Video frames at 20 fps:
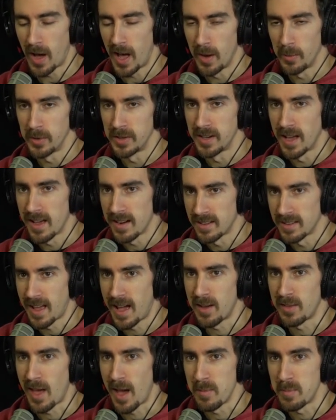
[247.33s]
I would not
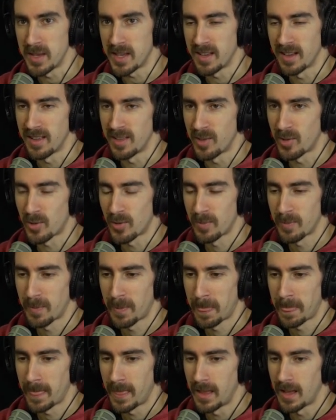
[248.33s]
allow that, because
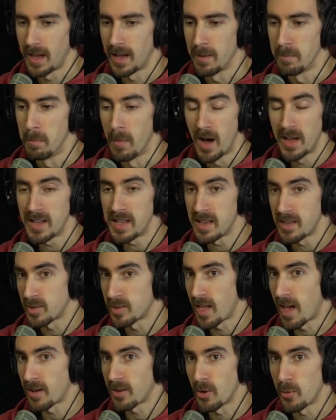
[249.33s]
wow, money is
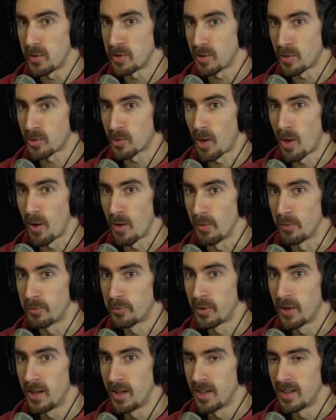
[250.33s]
not going to
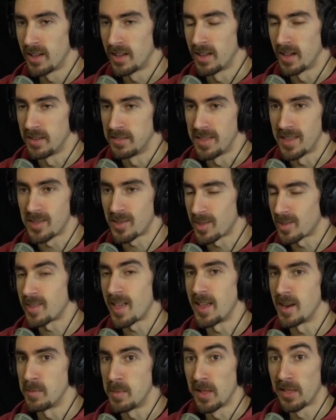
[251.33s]
solve this
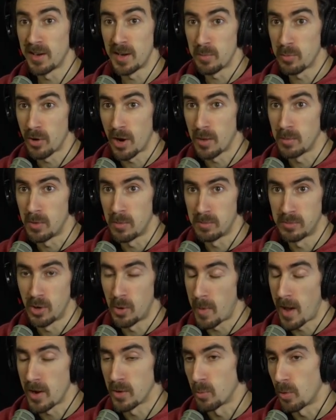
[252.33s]
sustainability problem, no
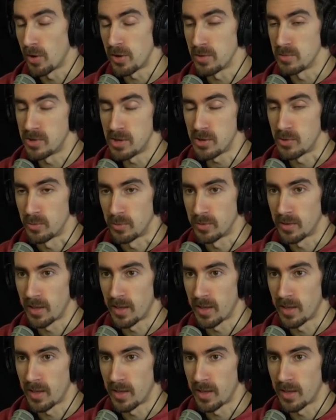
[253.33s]
matter what you do,